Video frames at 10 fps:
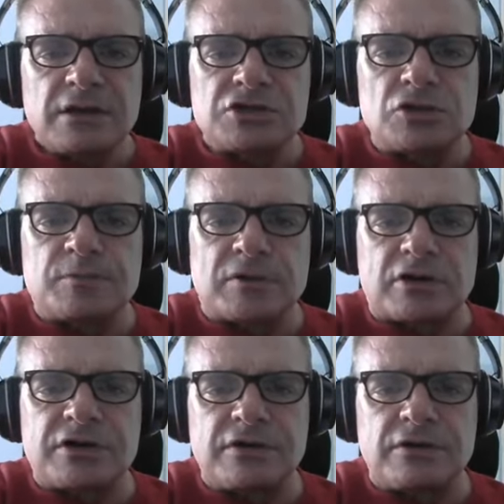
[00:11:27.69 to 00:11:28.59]
to
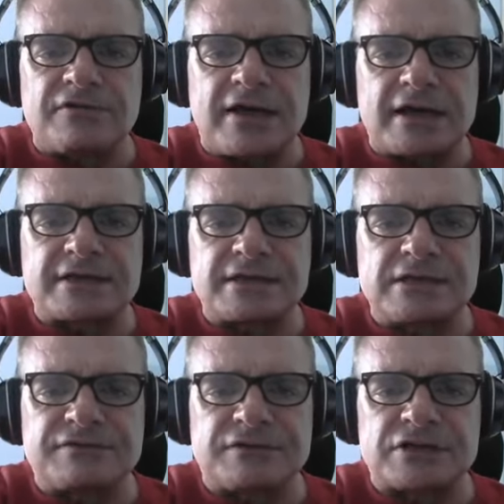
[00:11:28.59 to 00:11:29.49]
procure
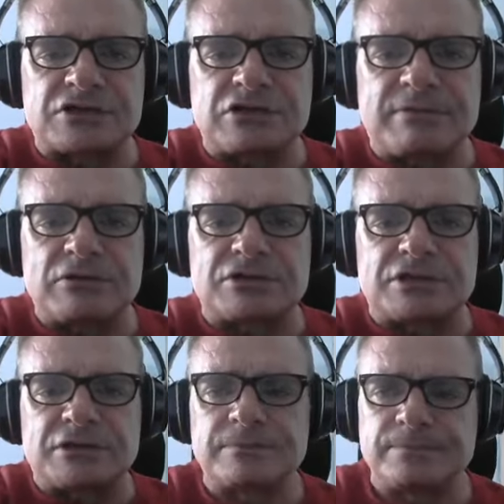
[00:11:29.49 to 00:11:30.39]
vaccines for distribution.